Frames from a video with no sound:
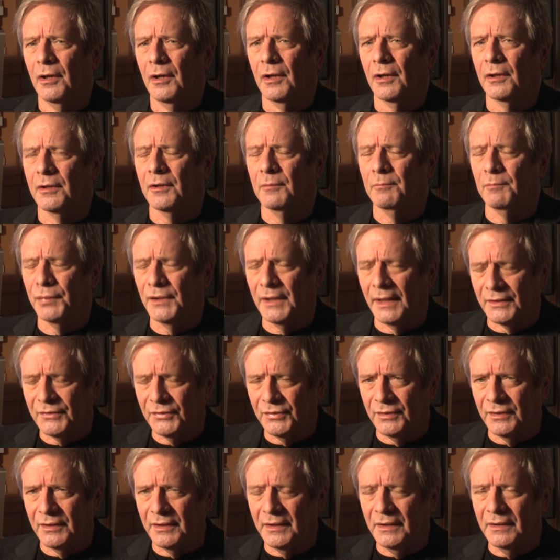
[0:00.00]
a
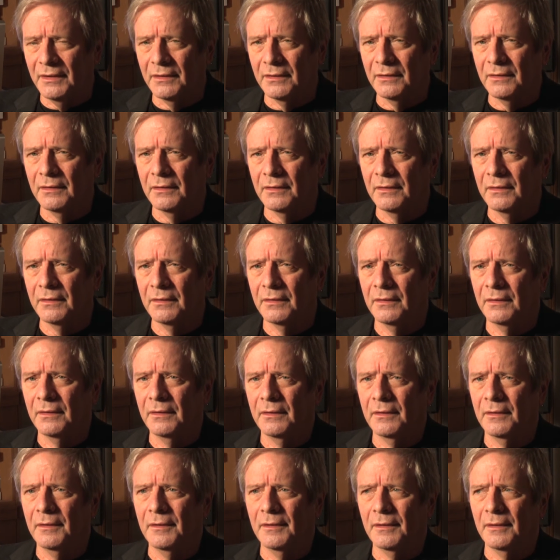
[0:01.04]
complexity,
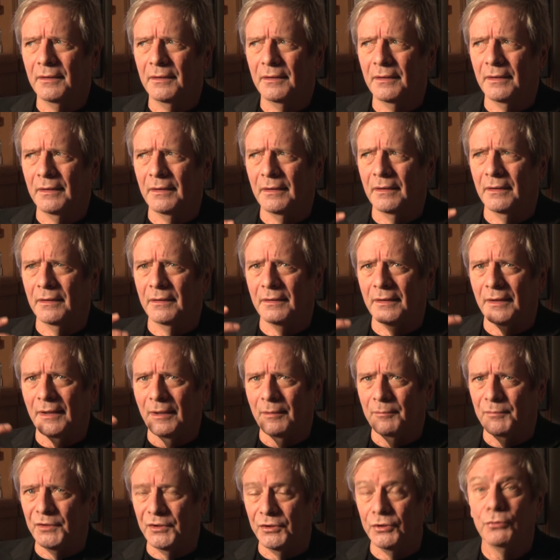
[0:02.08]
an
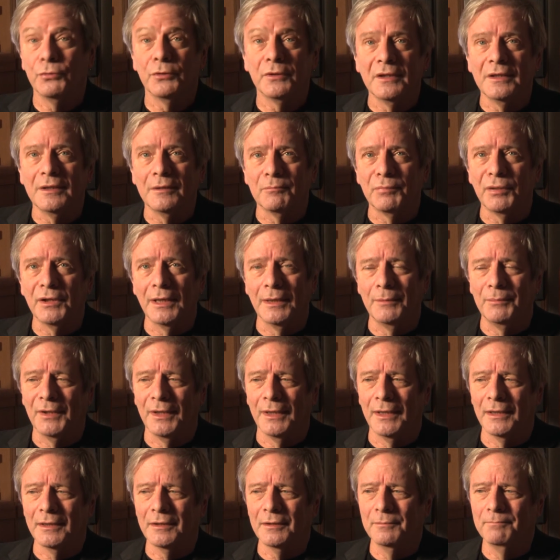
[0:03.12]
ambiguity in
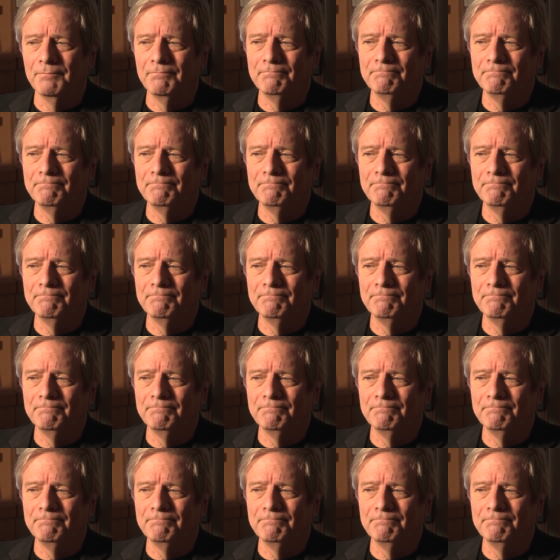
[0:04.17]
playback,